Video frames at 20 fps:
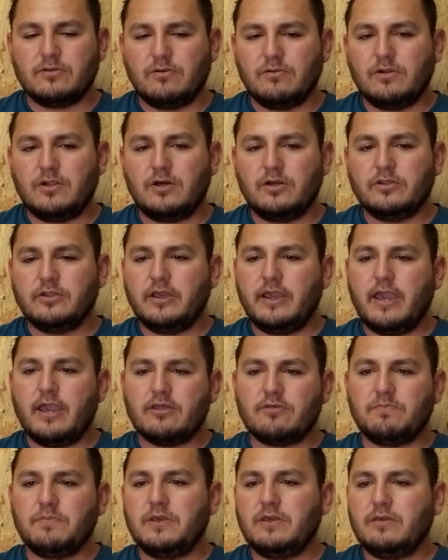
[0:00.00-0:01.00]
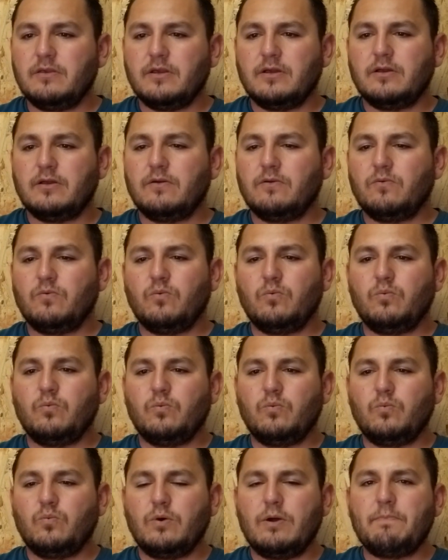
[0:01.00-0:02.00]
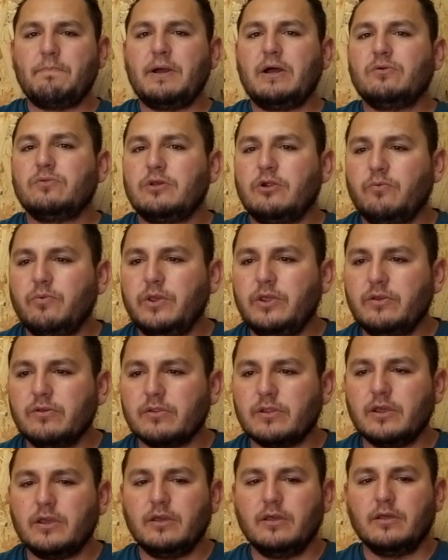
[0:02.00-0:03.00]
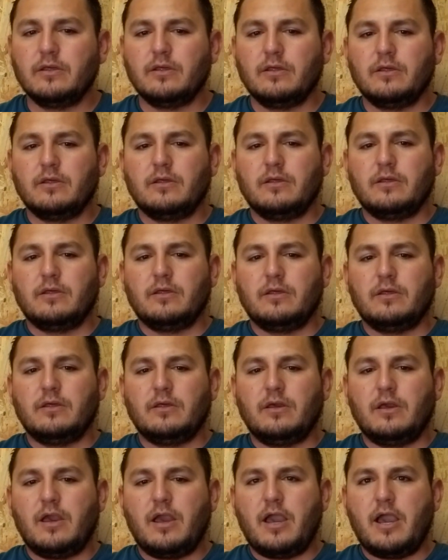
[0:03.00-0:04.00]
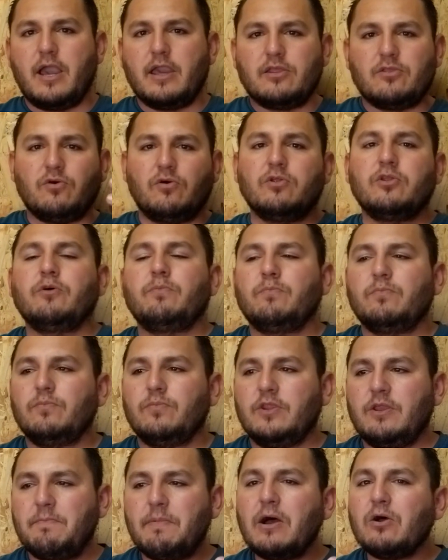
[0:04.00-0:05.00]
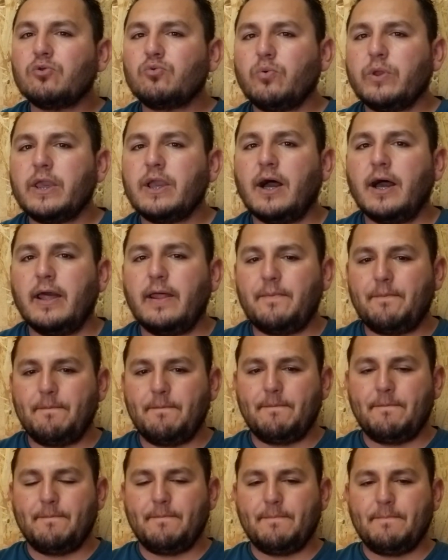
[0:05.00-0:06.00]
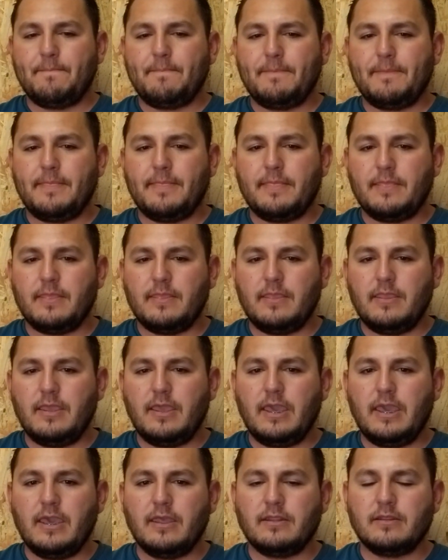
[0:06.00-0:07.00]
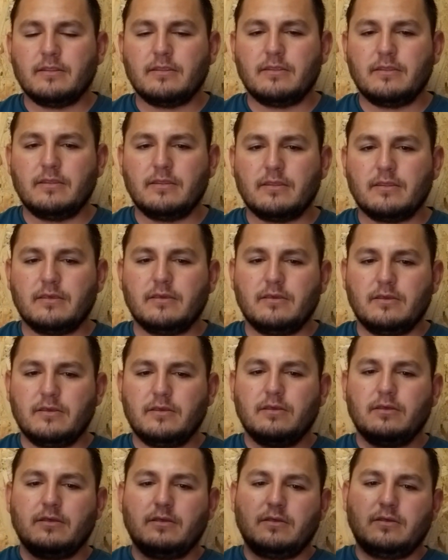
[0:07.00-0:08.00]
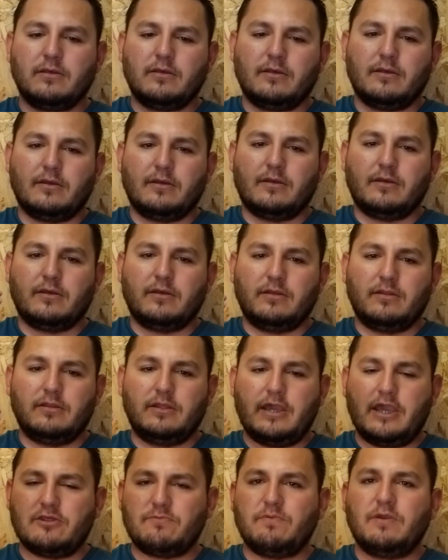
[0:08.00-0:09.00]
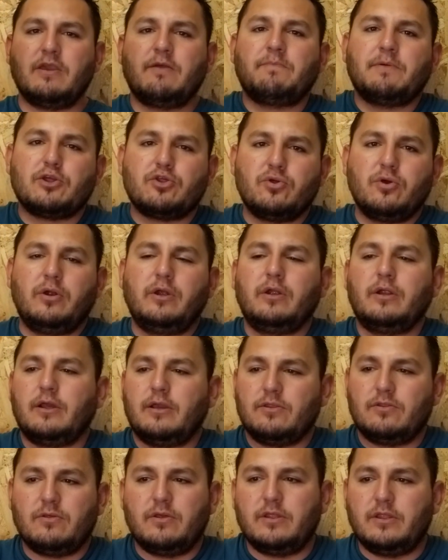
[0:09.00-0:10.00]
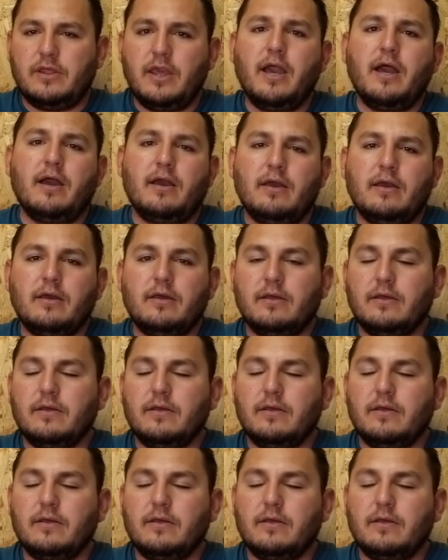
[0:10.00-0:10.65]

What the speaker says: long, they asked me what mounts are we using. I told them the mounts we got, and they asked me, "Am I sure?" I said, "Yeah."